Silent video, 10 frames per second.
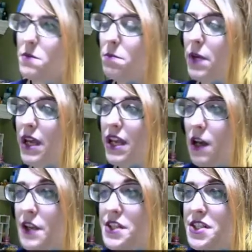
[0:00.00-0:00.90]
But
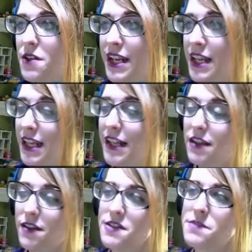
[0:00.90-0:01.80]
also I can get
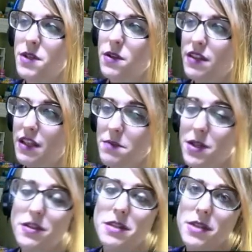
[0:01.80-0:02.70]
those the
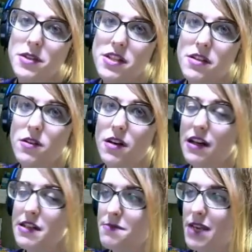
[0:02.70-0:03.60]
Mew and the Mewtwo
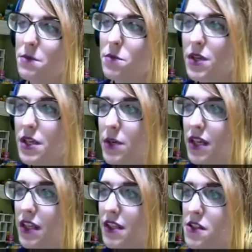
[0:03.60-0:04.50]
on demand pretty
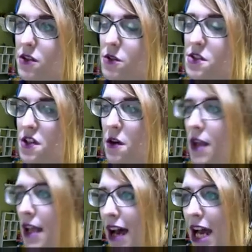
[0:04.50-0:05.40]
quickly too, so
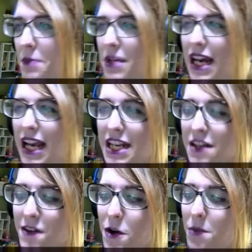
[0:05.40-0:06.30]
I'm kind
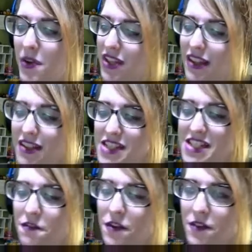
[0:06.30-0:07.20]
of hoping that this is
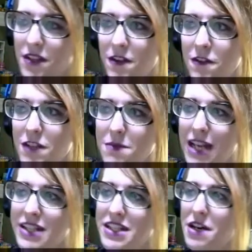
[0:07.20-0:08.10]
a 50-50
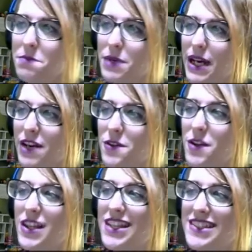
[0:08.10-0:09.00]
matchup, but
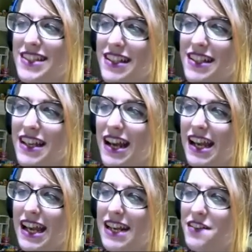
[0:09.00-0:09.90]
realistically I
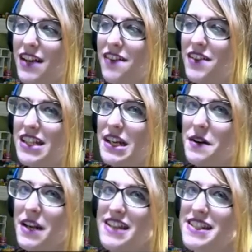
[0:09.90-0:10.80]
kind of have it down
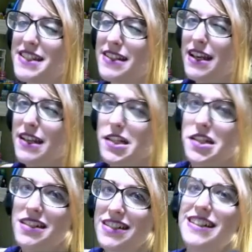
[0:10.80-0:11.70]
as a sketch,
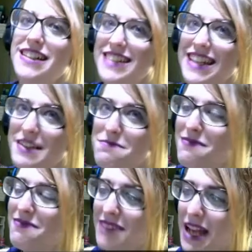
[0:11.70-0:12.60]
because I'm
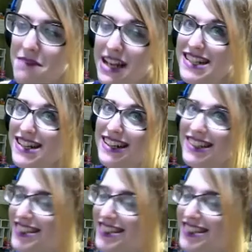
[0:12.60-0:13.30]
not sure.